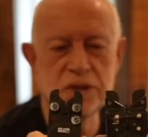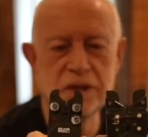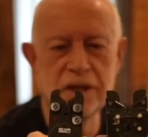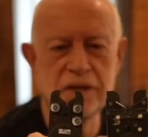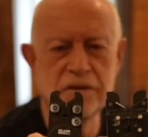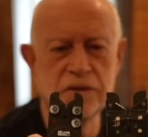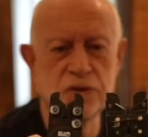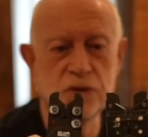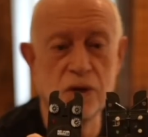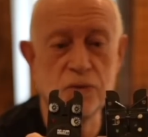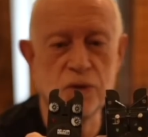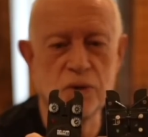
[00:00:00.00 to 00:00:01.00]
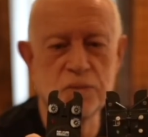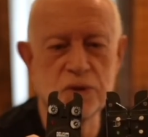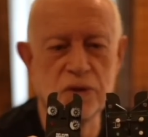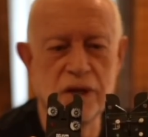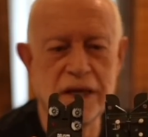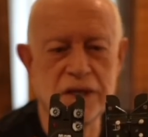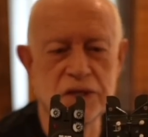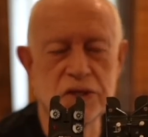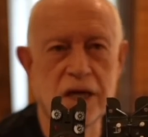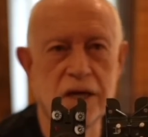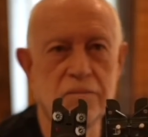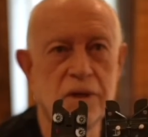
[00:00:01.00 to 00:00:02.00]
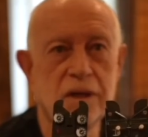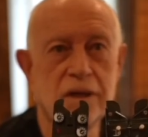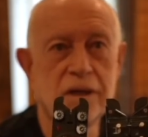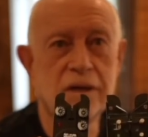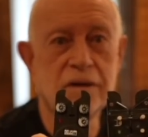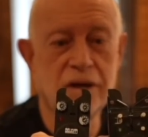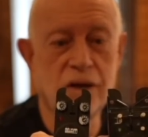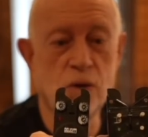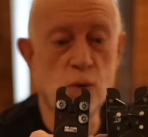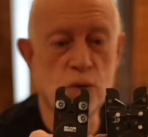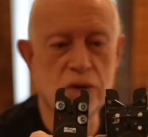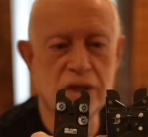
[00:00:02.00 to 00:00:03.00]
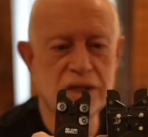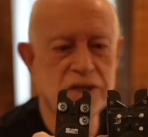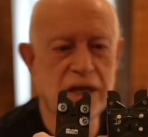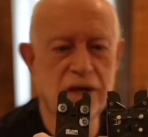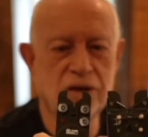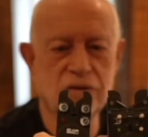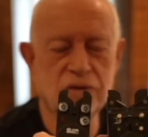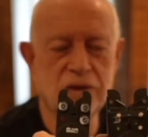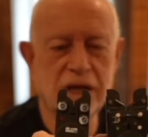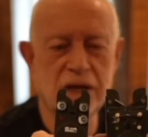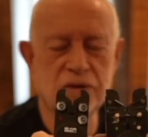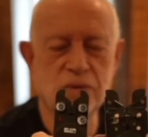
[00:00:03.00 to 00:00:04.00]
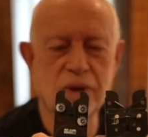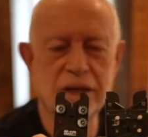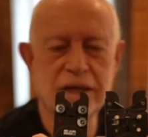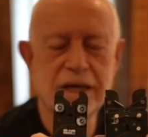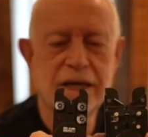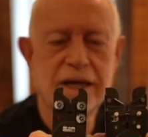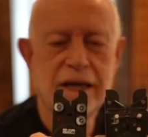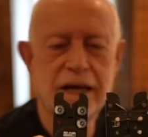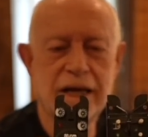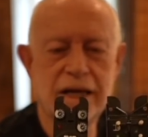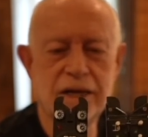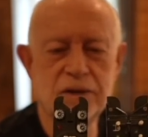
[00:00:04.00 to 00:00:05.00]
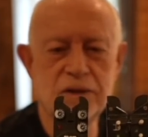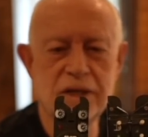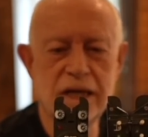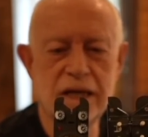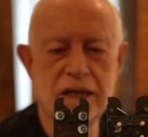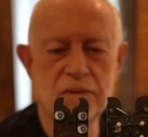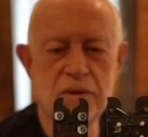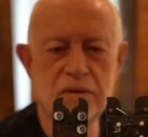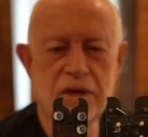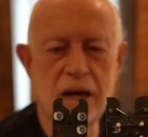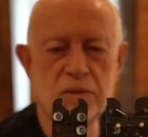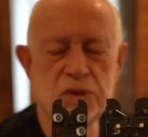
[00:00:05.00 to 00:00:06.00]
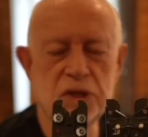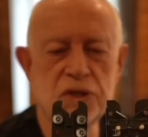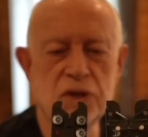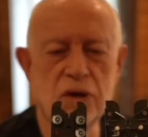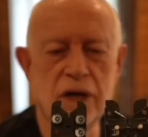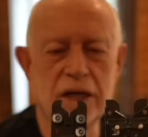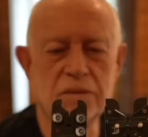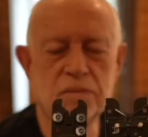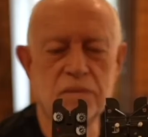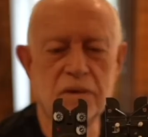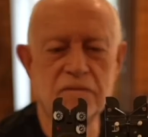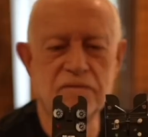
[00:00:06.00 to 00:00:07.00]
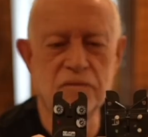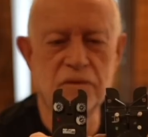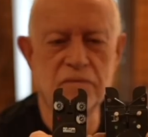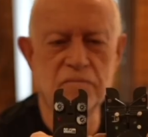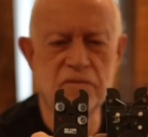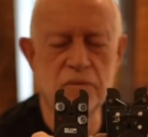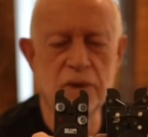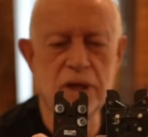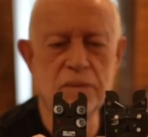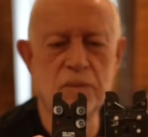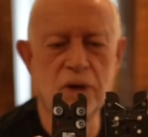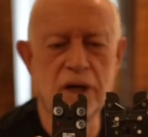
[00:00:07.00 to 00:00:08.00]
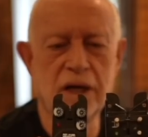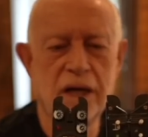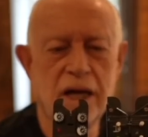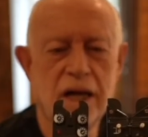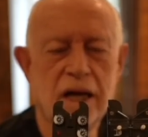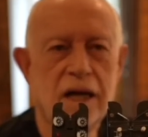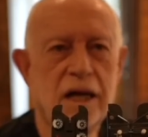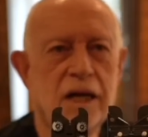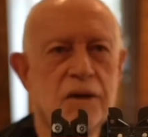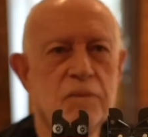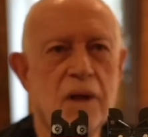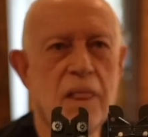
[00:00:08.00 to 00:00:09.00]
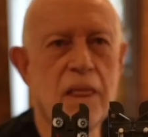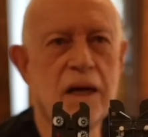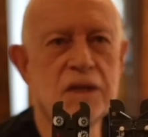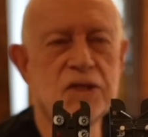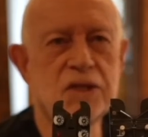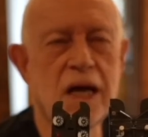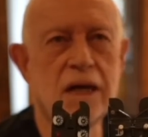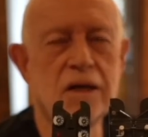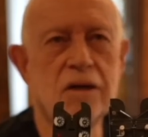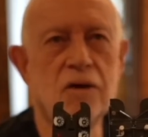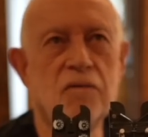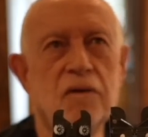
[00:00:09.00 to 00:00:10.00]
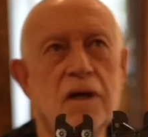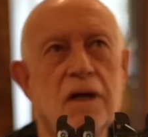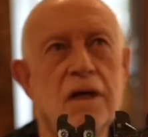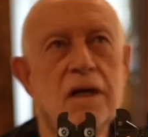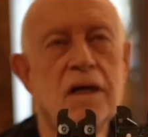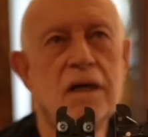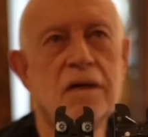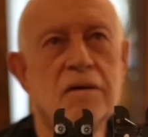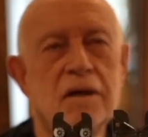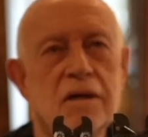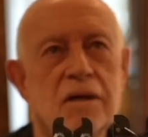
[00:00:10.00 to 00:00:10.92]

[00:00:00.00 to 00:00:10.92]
the control knobs, are in the same order as they are on the other one. And that was designed for me by a son of a